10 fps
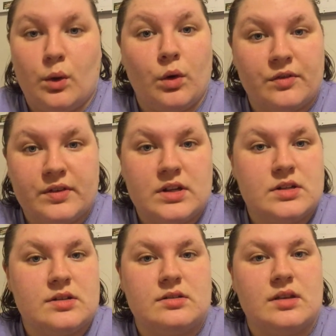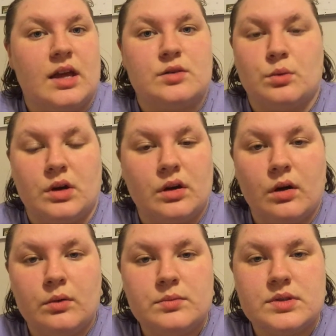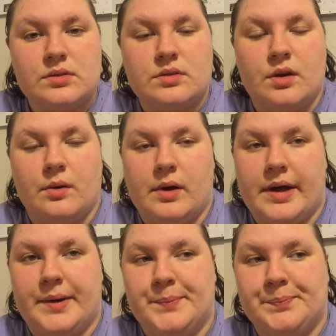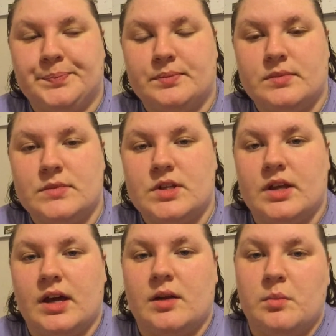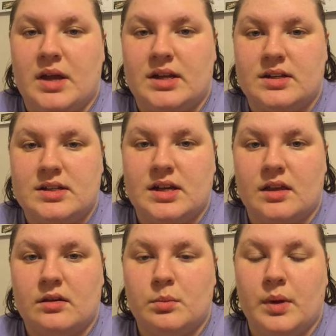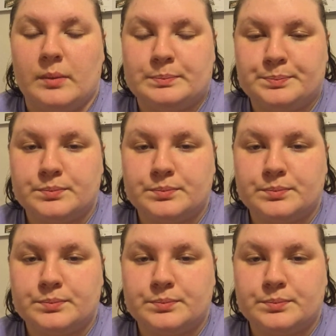orphanages / work homes. So they kind of banded together, but